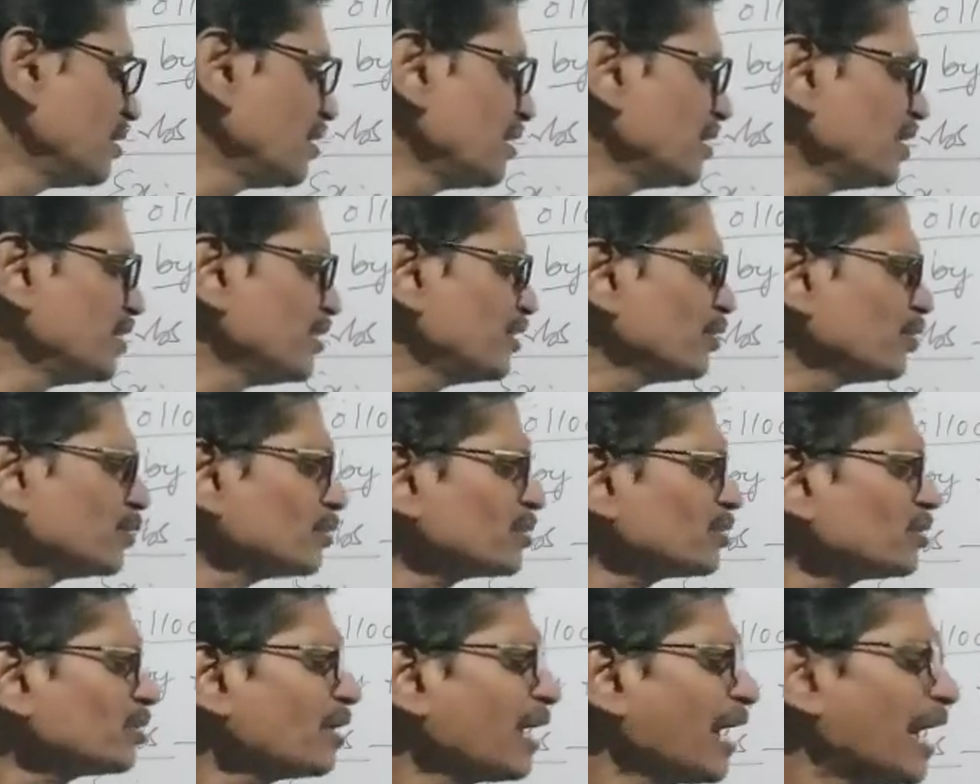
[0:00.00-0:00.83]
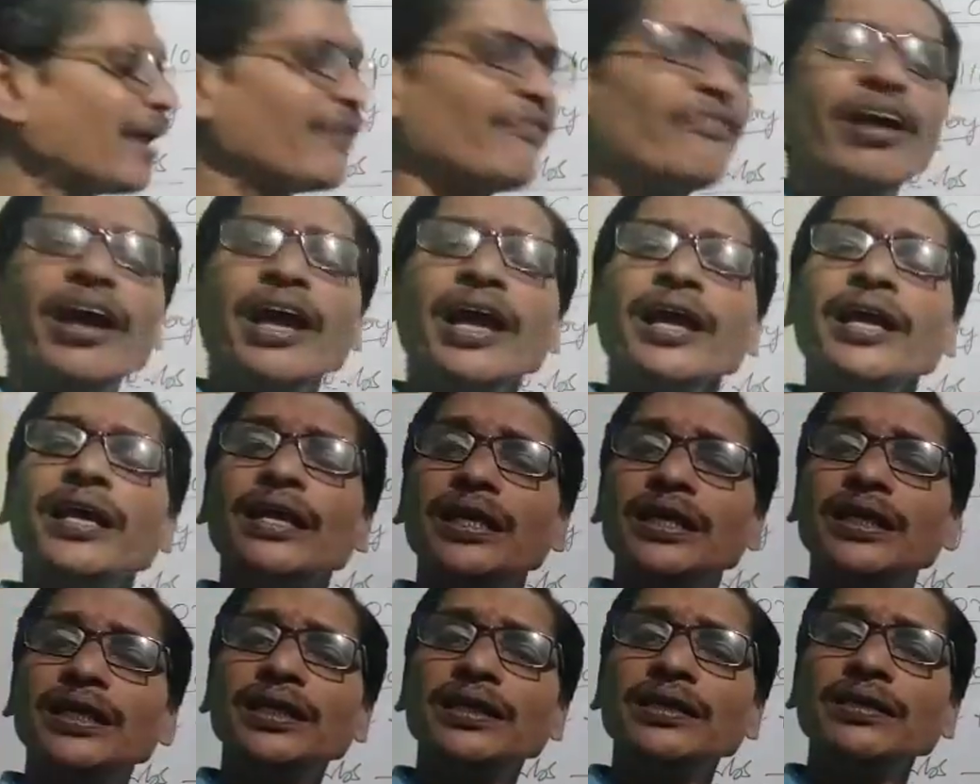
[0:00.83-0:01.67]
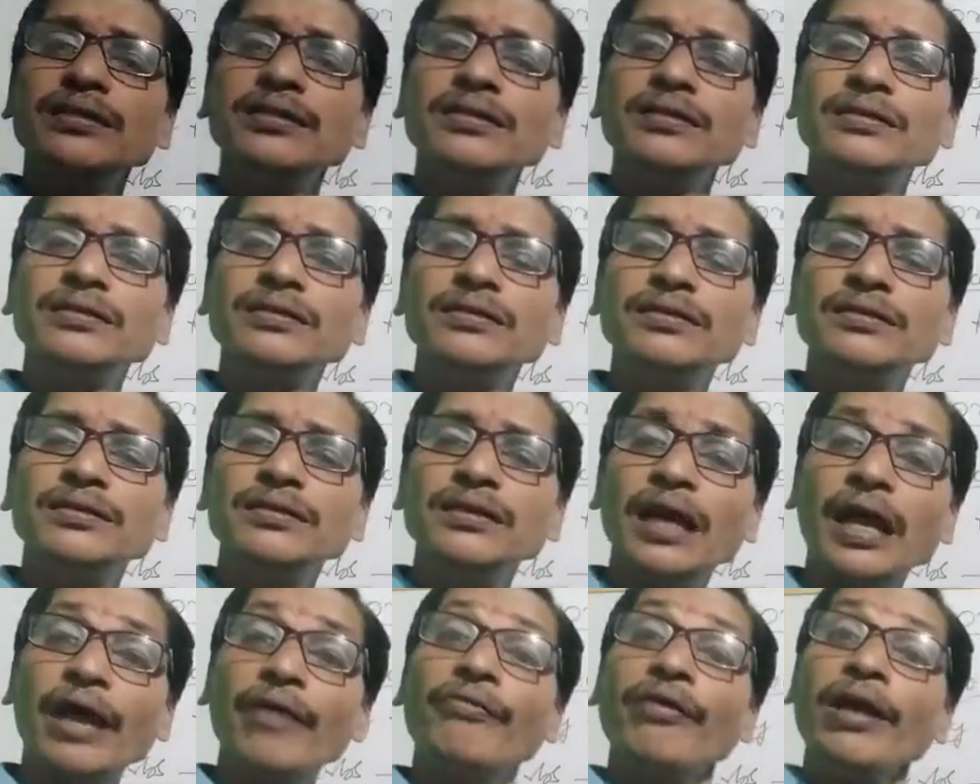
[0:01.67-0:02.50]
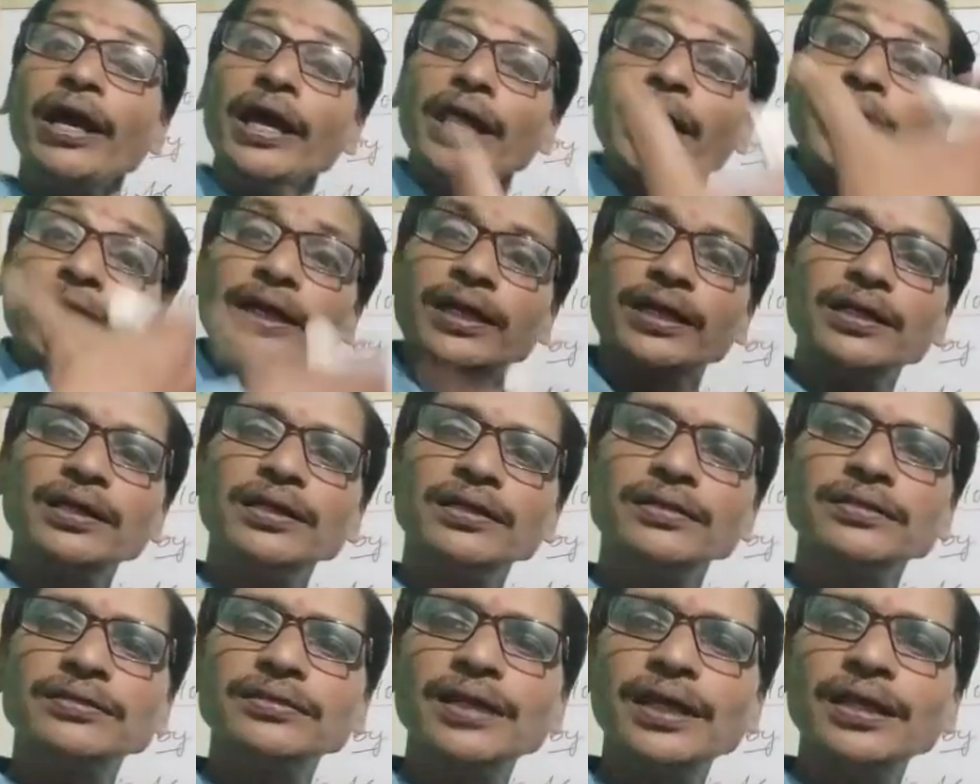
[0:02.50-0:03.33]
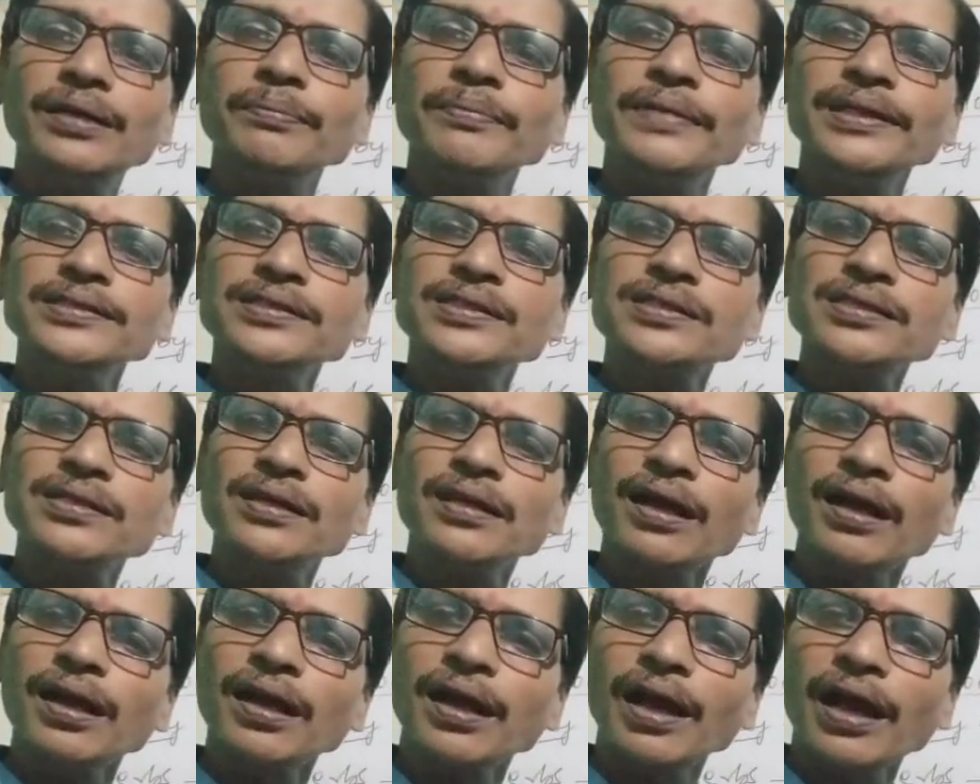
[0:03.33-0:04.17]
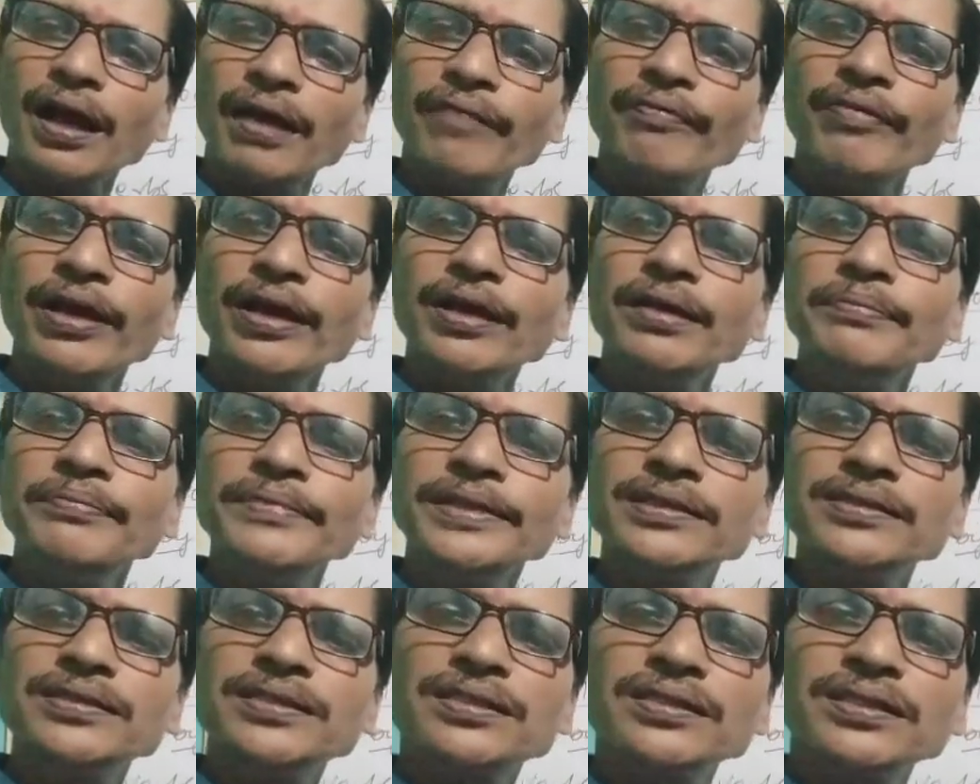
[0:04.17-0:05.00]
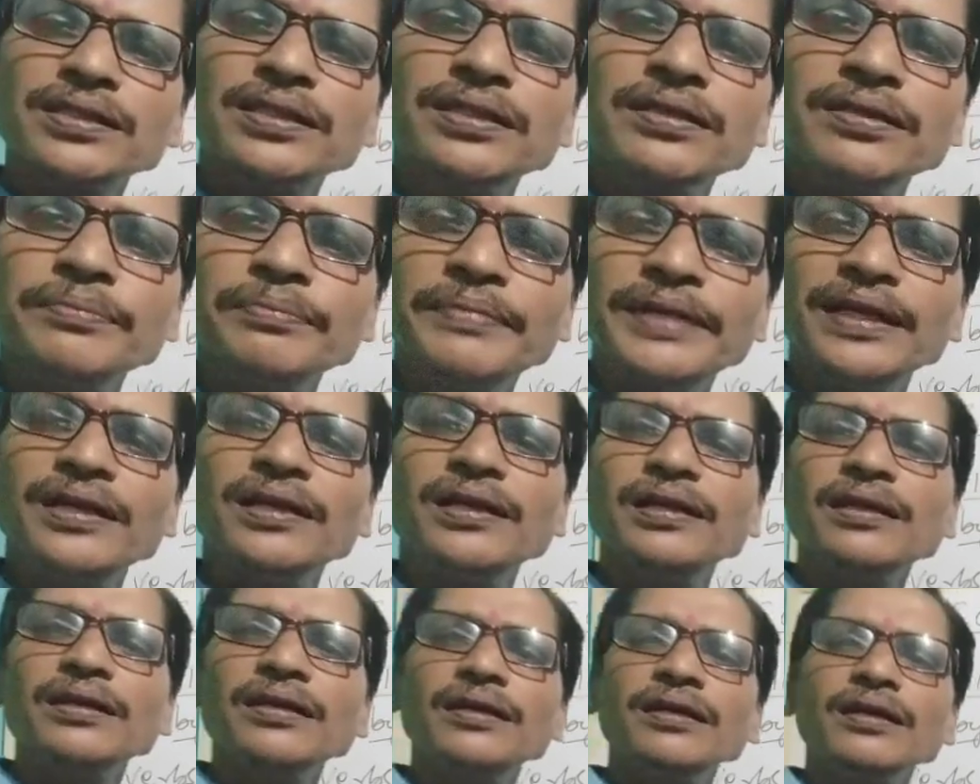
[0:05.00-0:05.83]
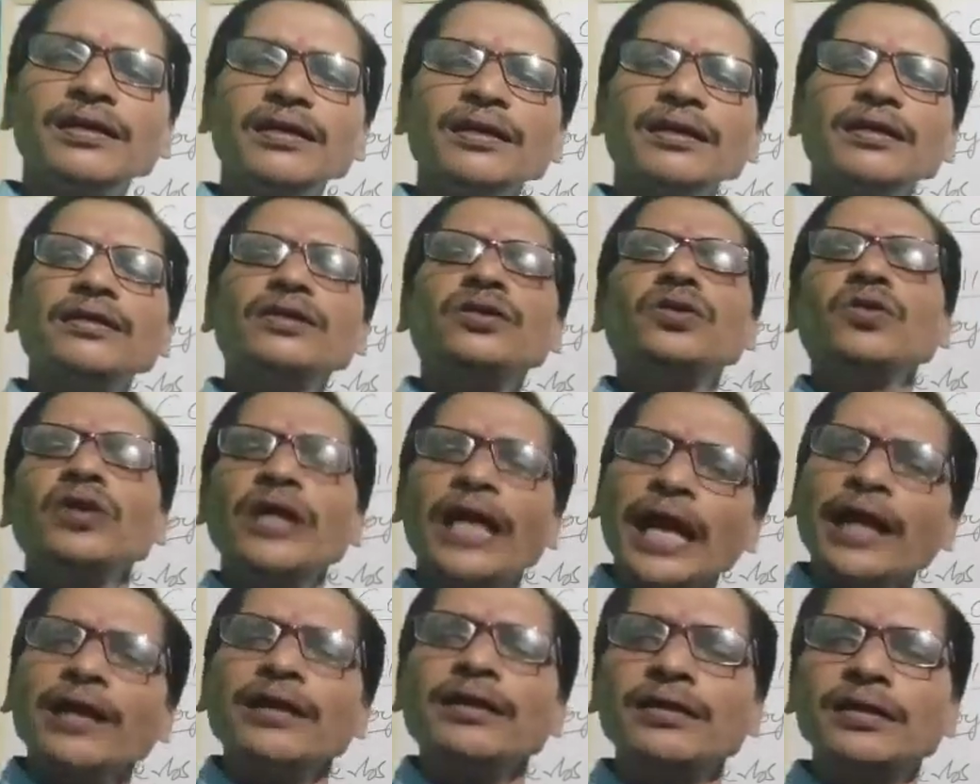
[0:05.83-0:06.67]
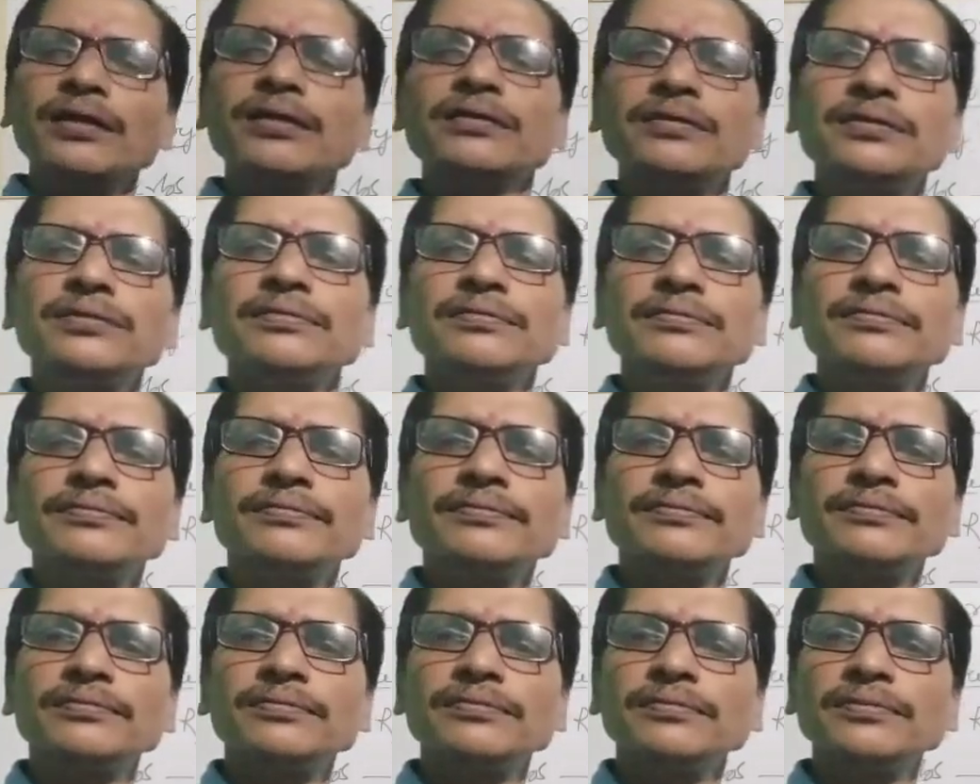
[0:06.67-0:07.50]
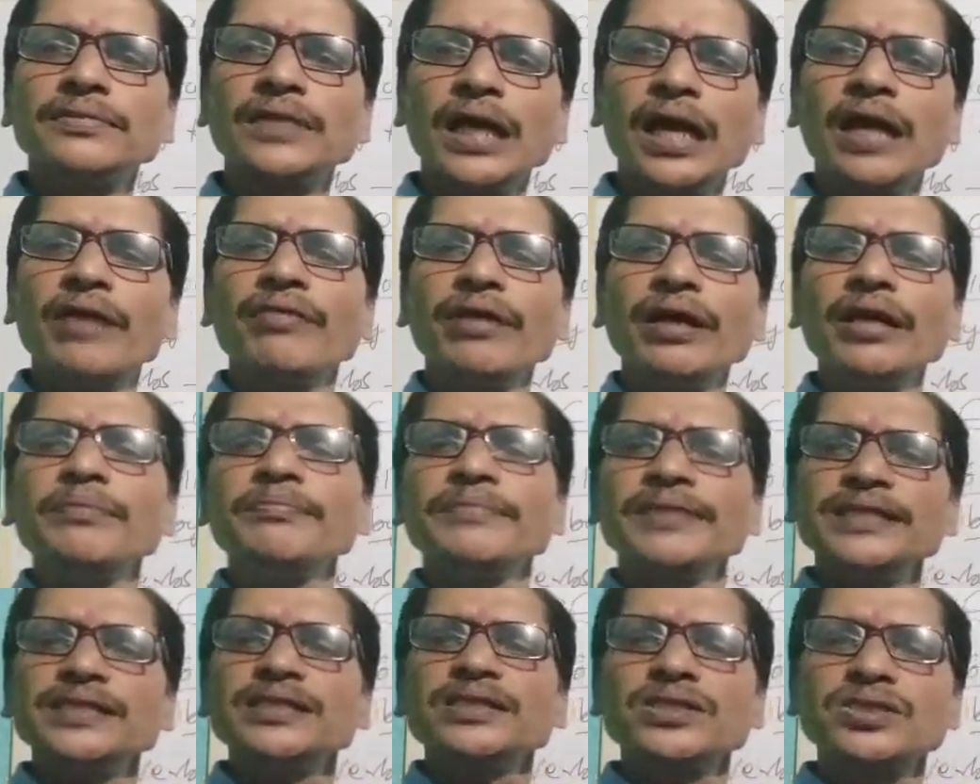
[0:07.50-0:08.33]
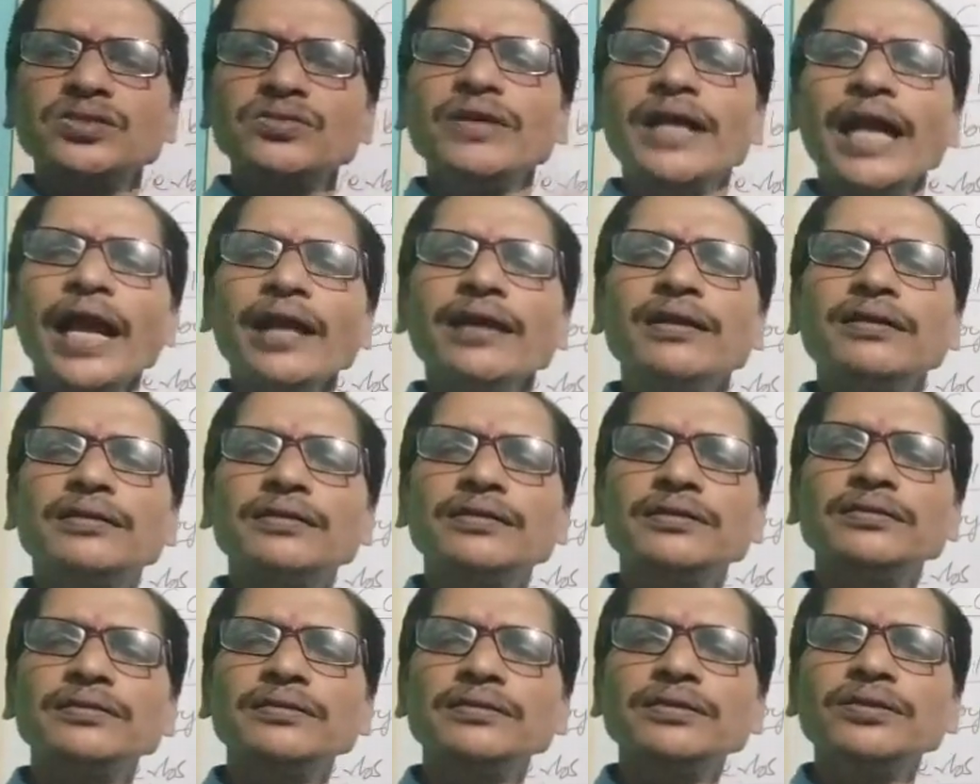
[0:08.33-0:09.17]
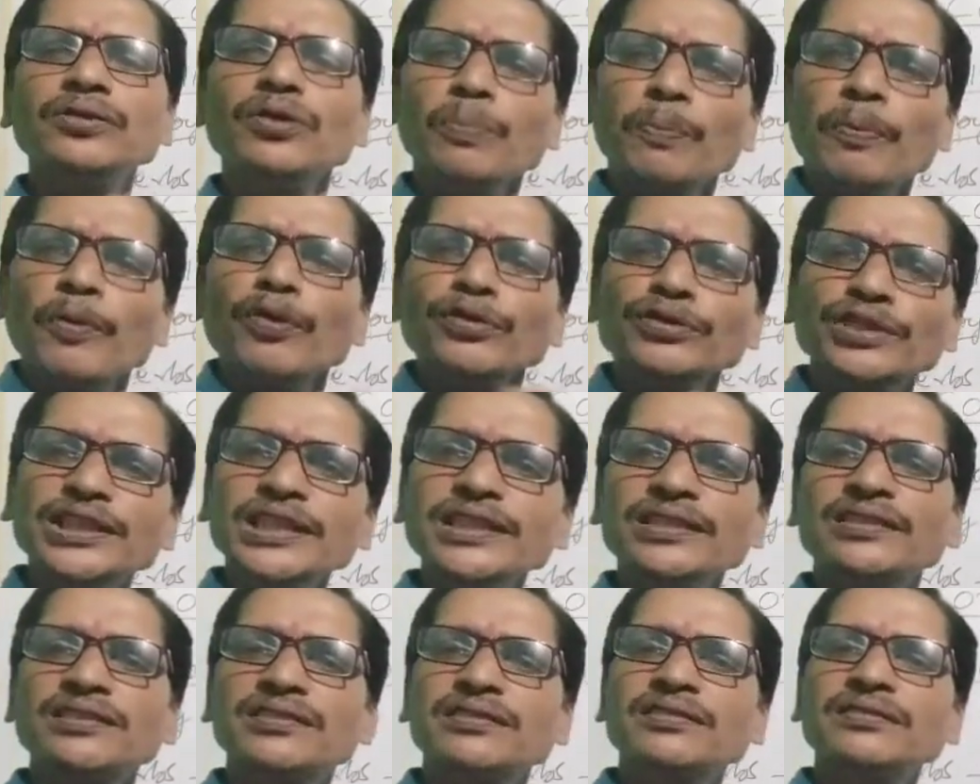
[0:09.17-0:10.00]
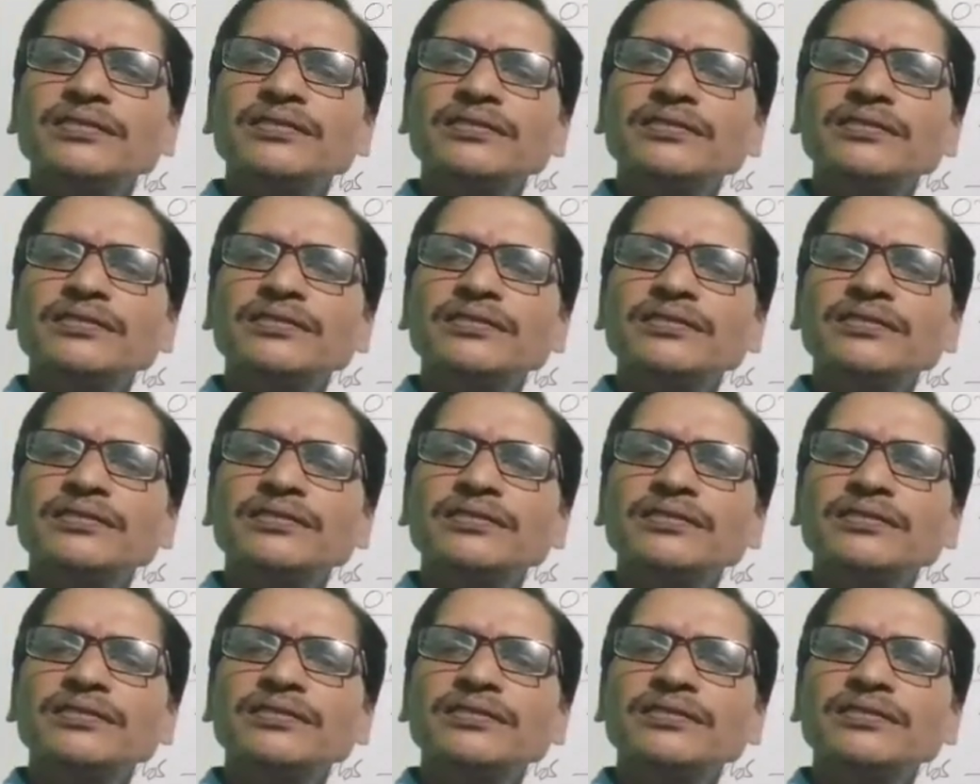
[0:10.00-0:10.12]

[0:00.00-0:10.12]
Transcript: should avail. Avail, that means, avail means the meaning to get. Avail means to get, to possess,